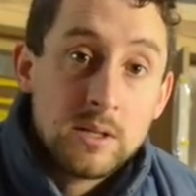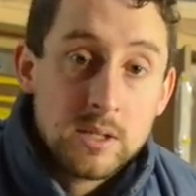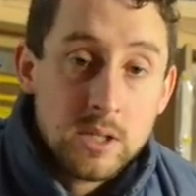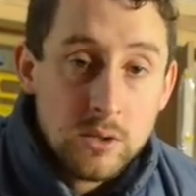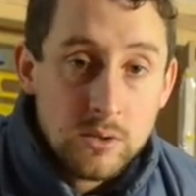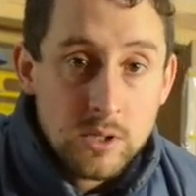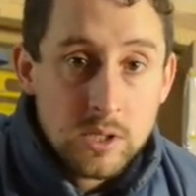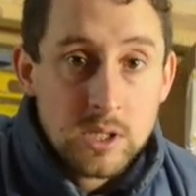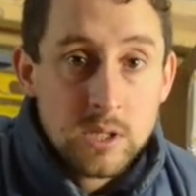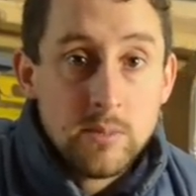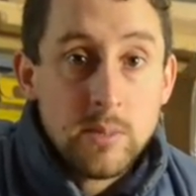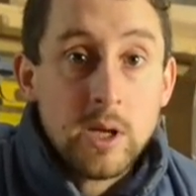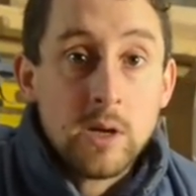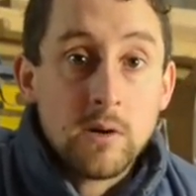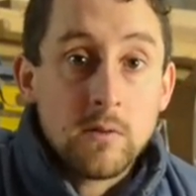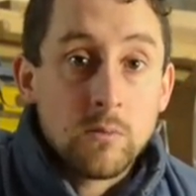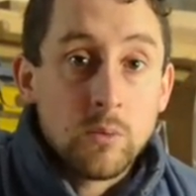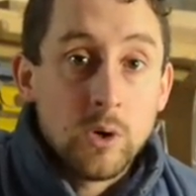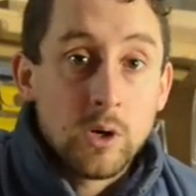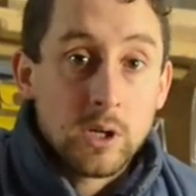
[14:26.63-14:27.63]
So it's just a matter
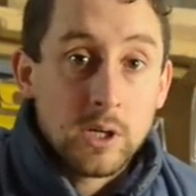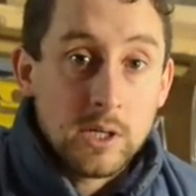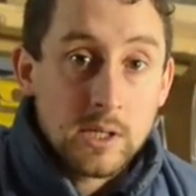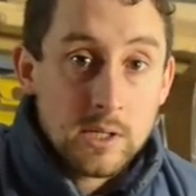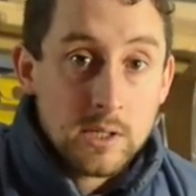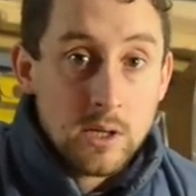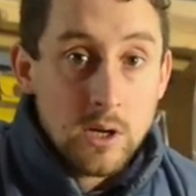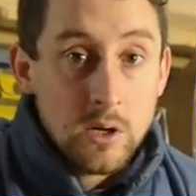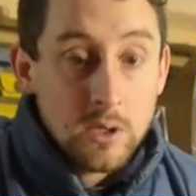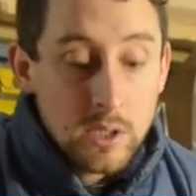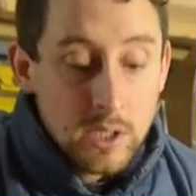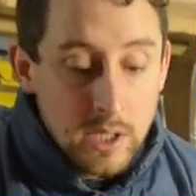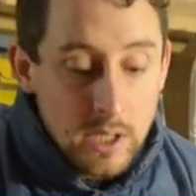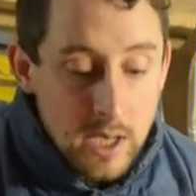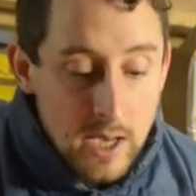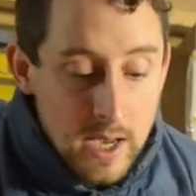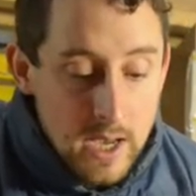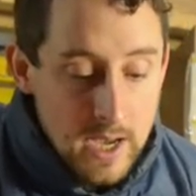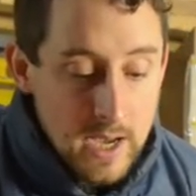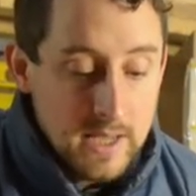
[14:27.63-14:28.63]
of working slowly
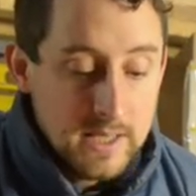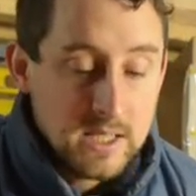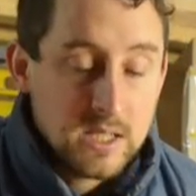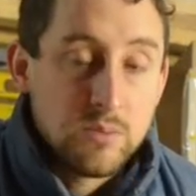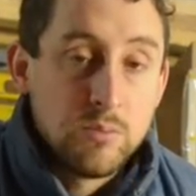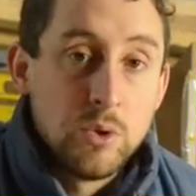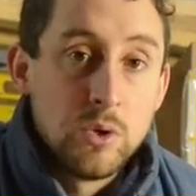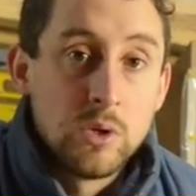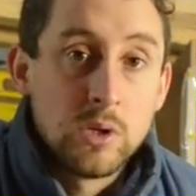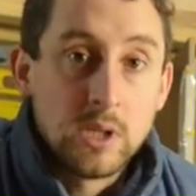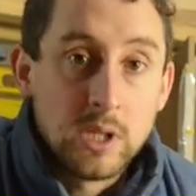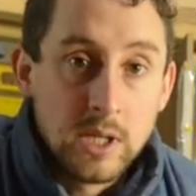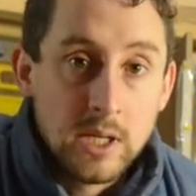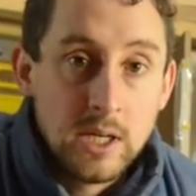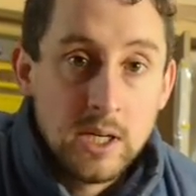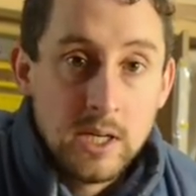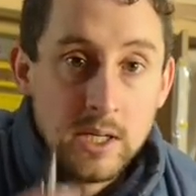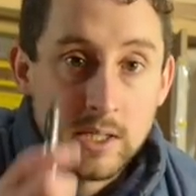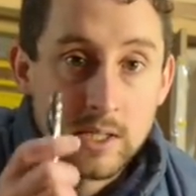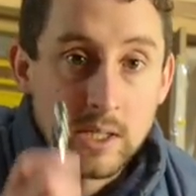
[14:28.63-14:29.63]
and smoothly
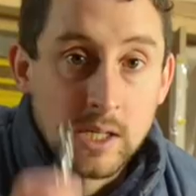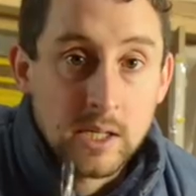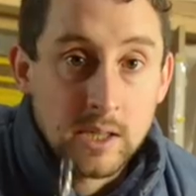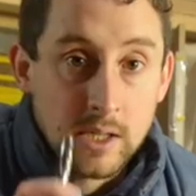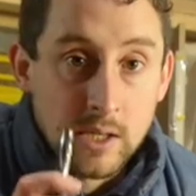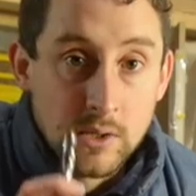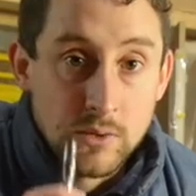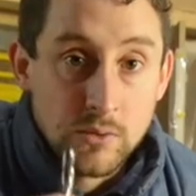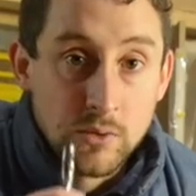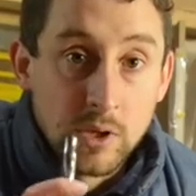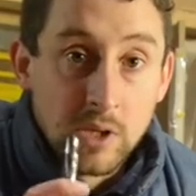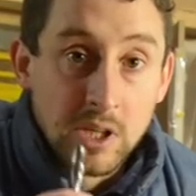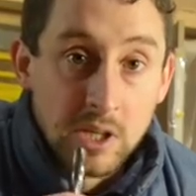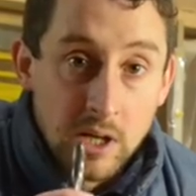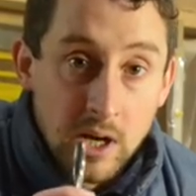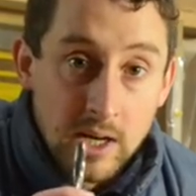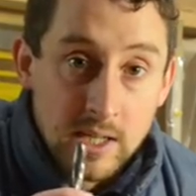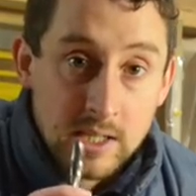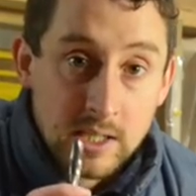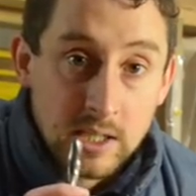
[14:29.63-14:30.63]
to get those really
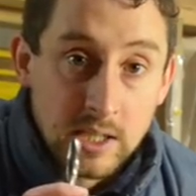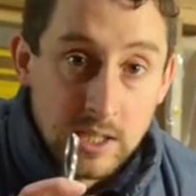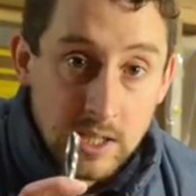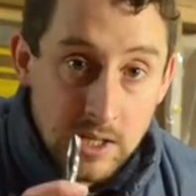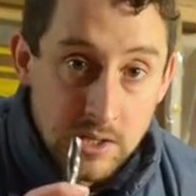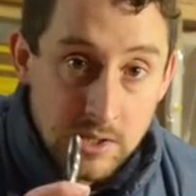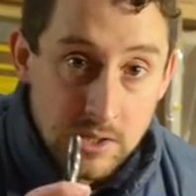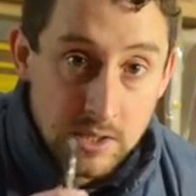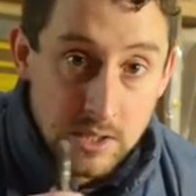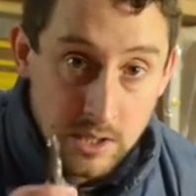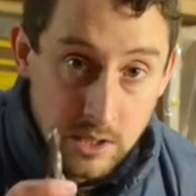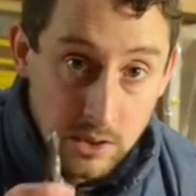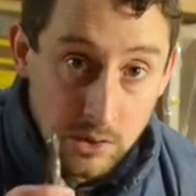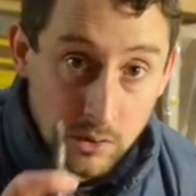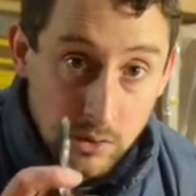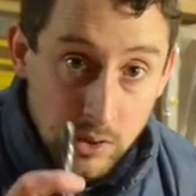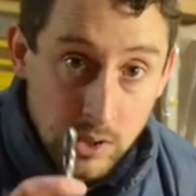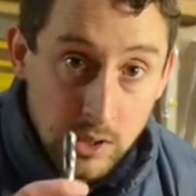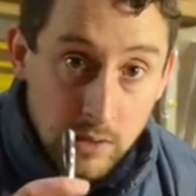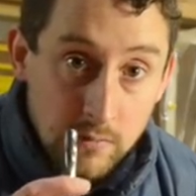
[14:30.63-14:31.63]
nice clean edges that you're
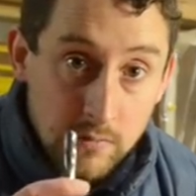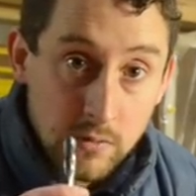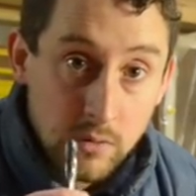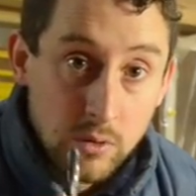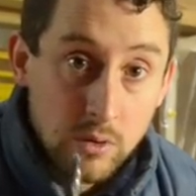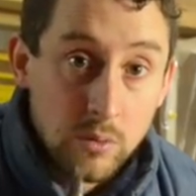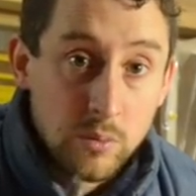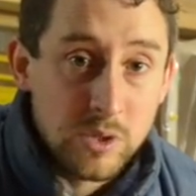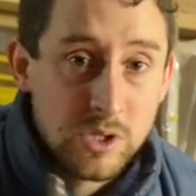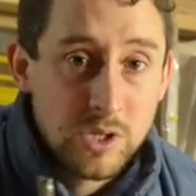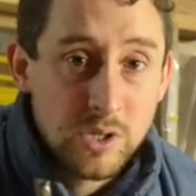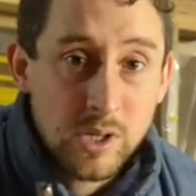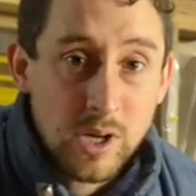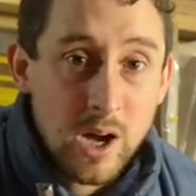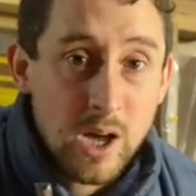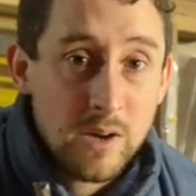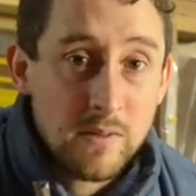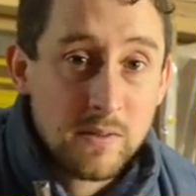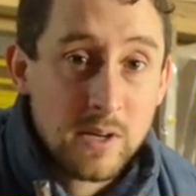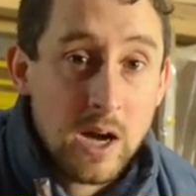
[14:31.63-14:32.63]
looking for, which you
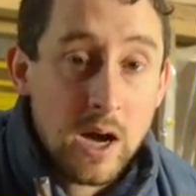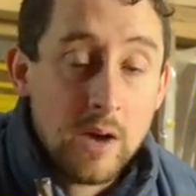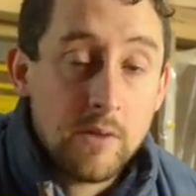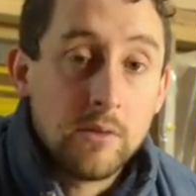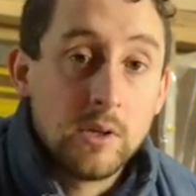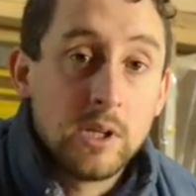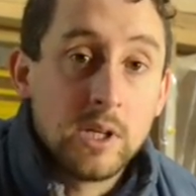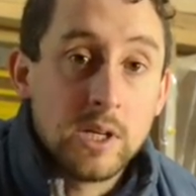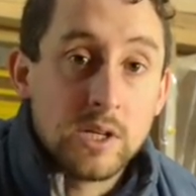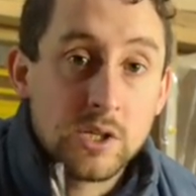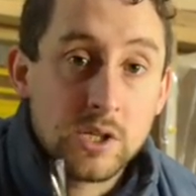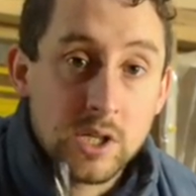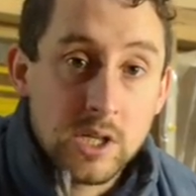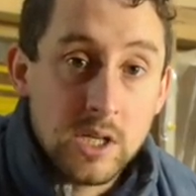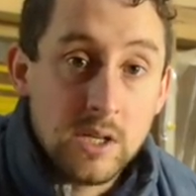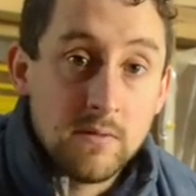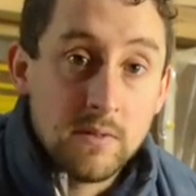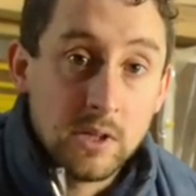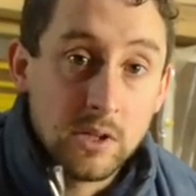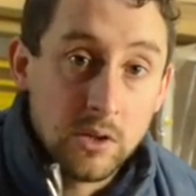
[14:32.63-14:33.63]
kind of can't really
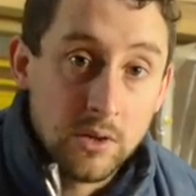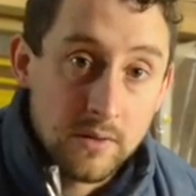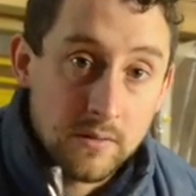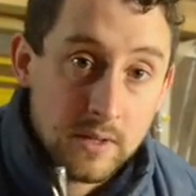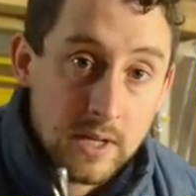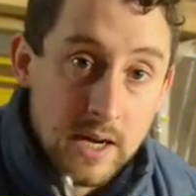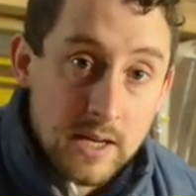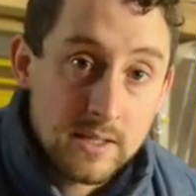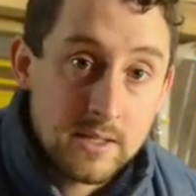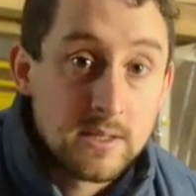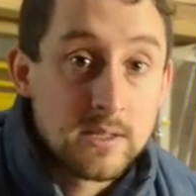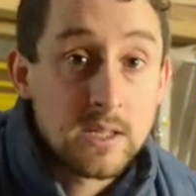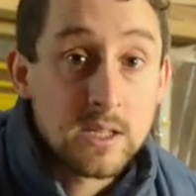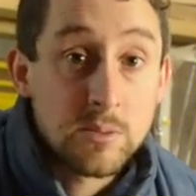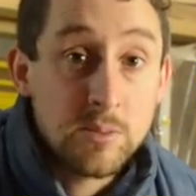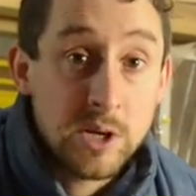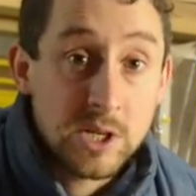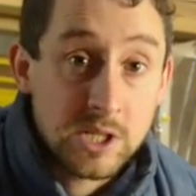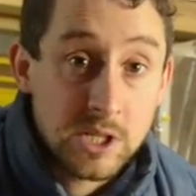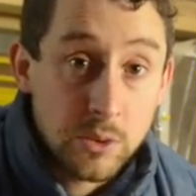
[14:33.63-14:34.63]
achieve in a lot of cases,
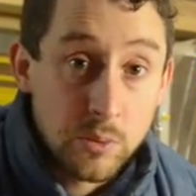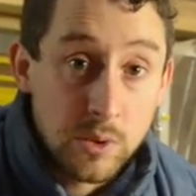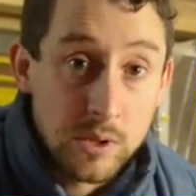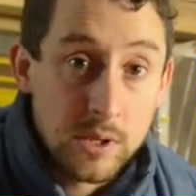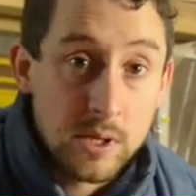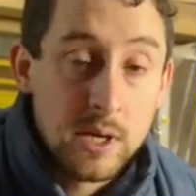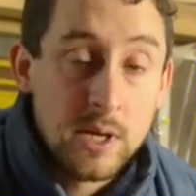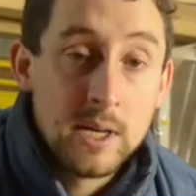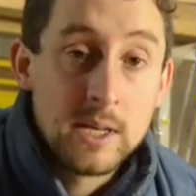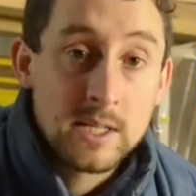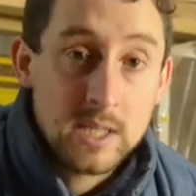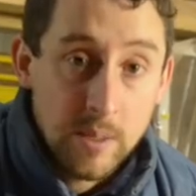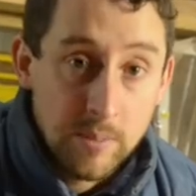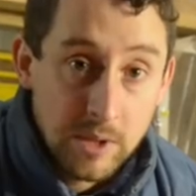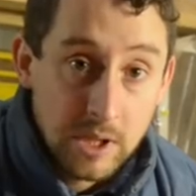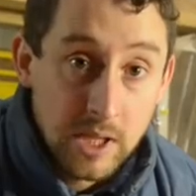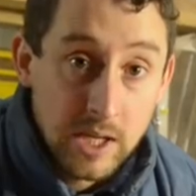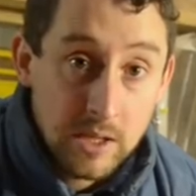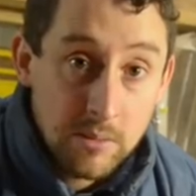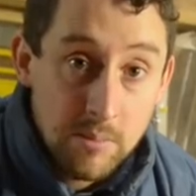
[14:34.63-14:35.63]
especially with
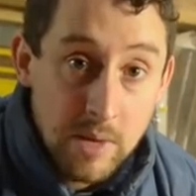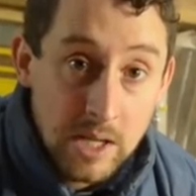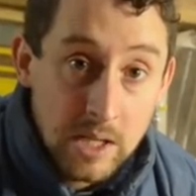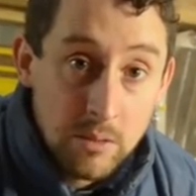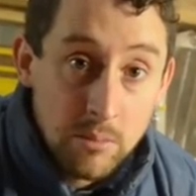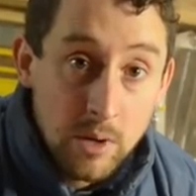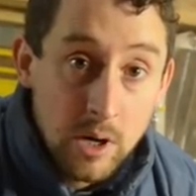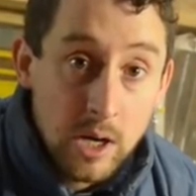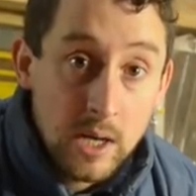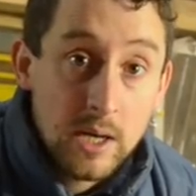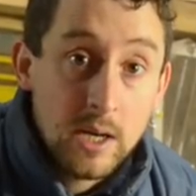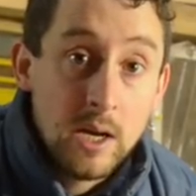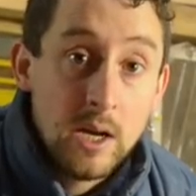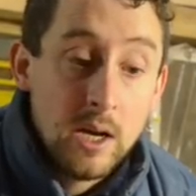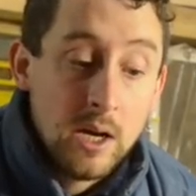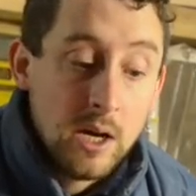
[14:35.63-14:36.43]
something like melamine.